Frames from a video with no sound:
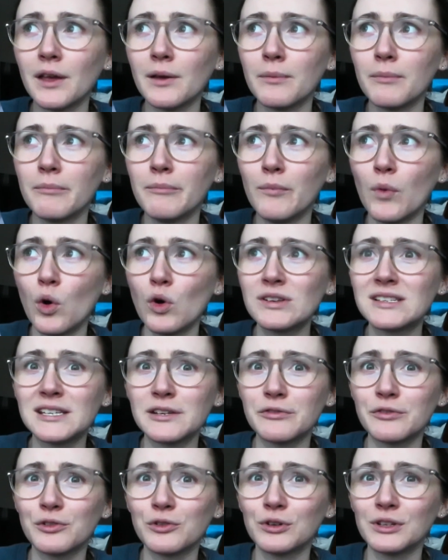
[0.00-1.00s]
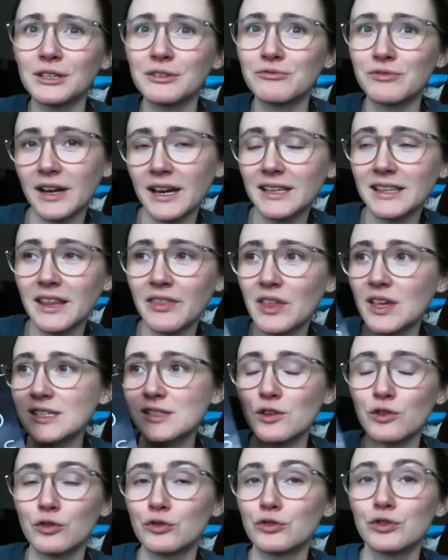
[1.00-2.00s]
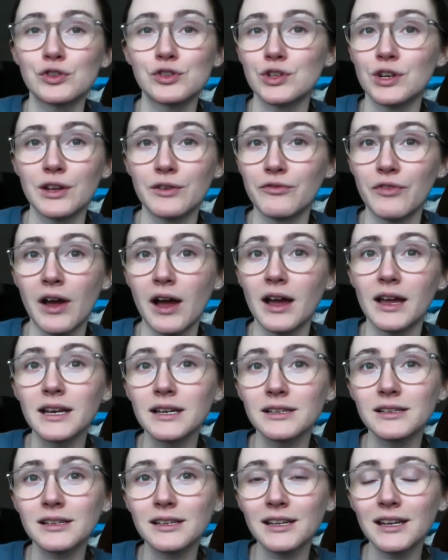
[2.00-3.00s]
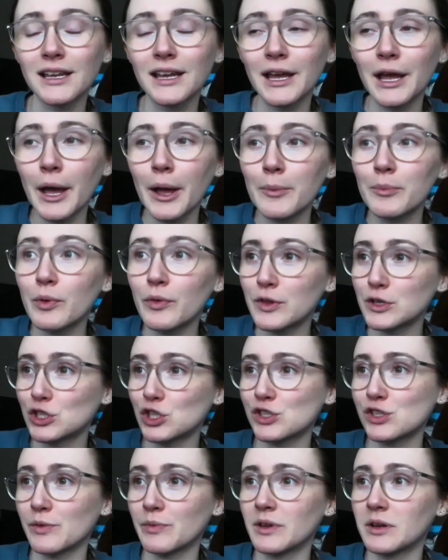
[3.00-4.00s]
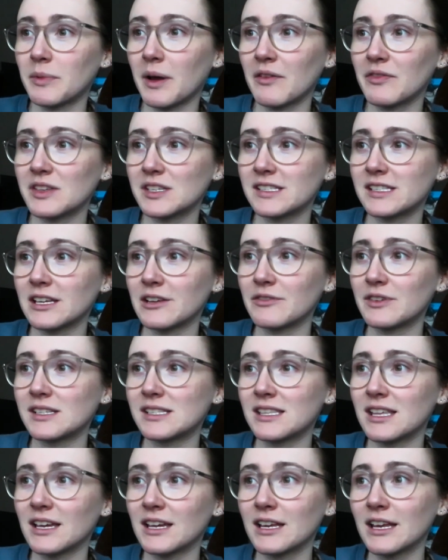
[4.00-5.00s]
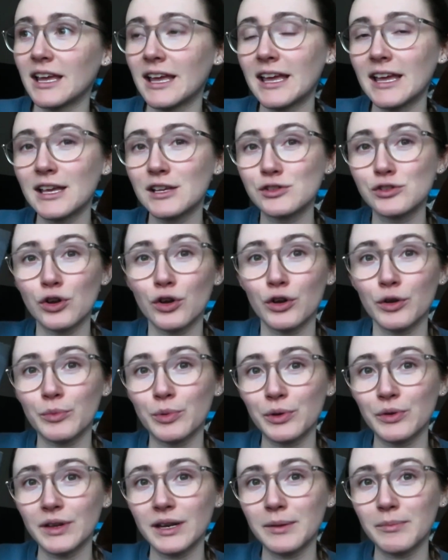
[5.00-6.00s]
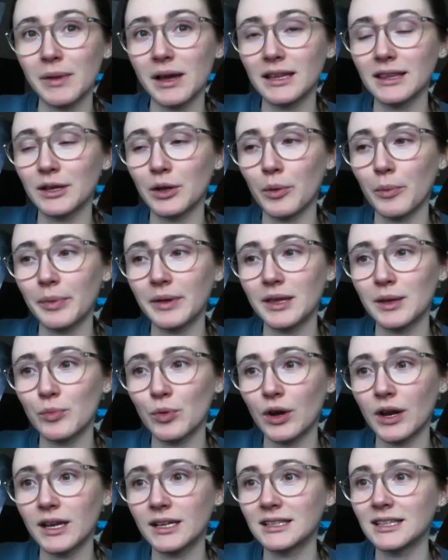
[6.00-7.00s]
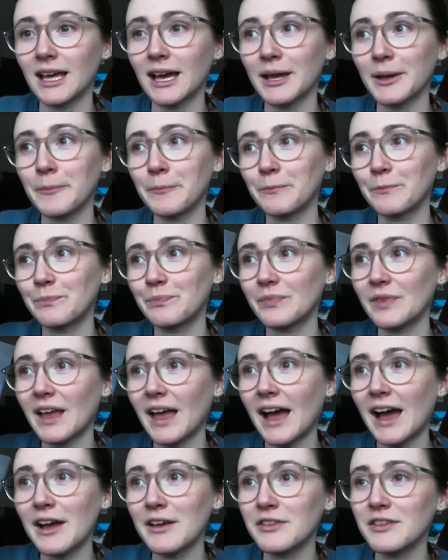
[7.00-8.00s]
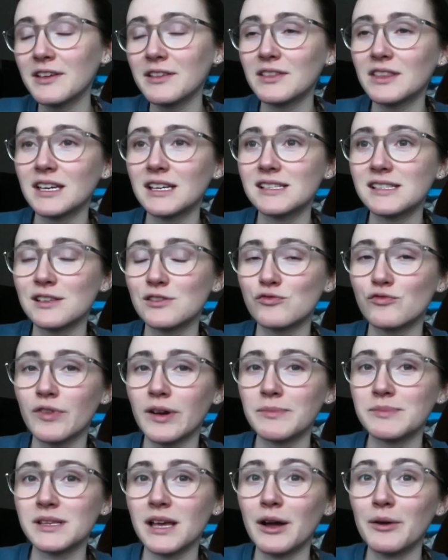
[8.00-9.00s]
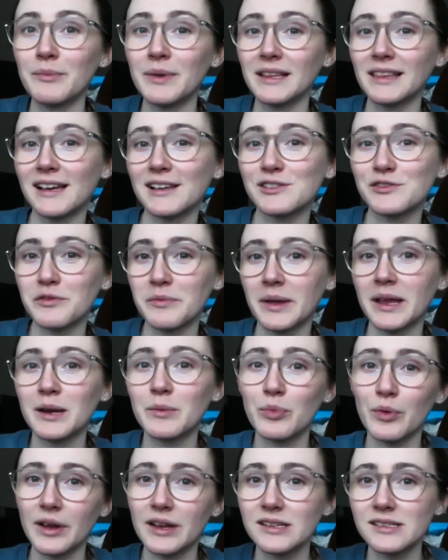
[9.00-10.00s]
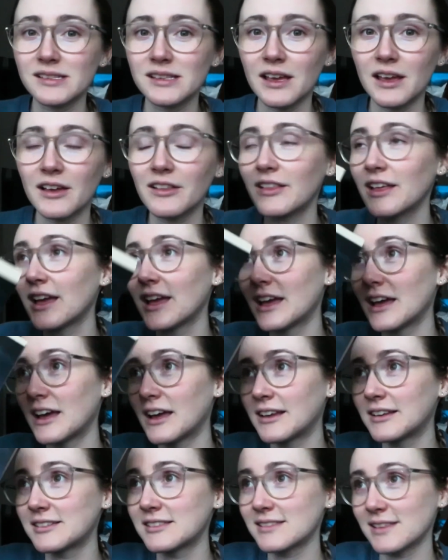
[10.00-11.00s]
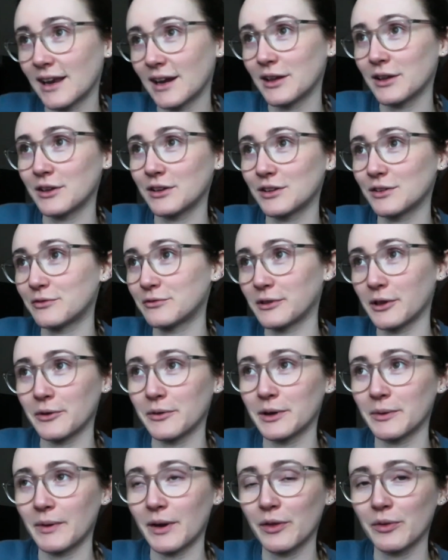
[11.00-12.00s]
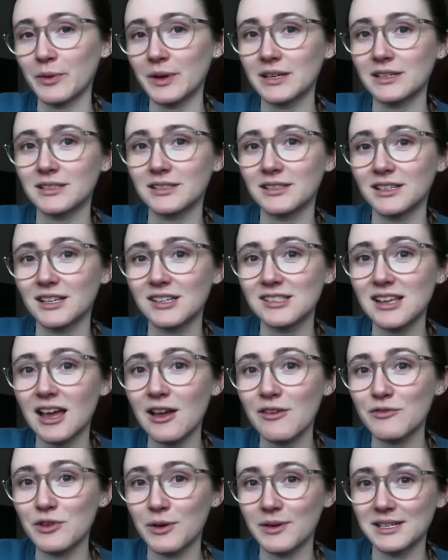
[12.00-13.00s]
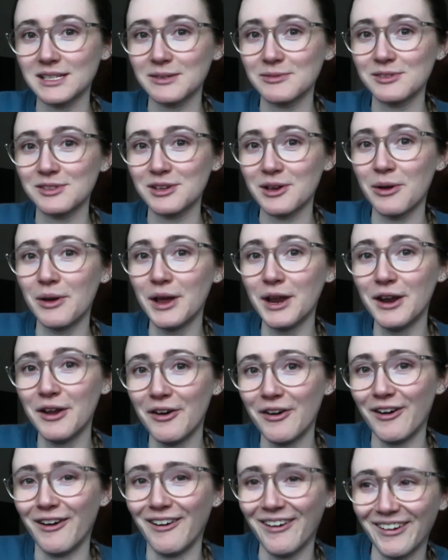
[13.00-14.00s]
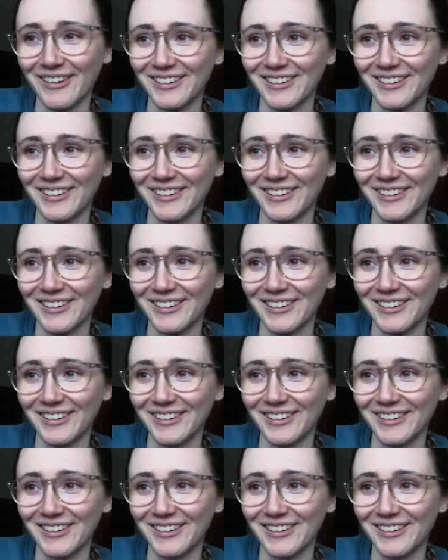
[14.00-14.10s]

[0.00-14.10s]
more difficultly written than this and understood it fine, but there's just something about this series that is not computing in my little pea brain. Like, I think this ripped out my last remaining brain cell and sent it floating away on the wind, because I have no idea what's going on.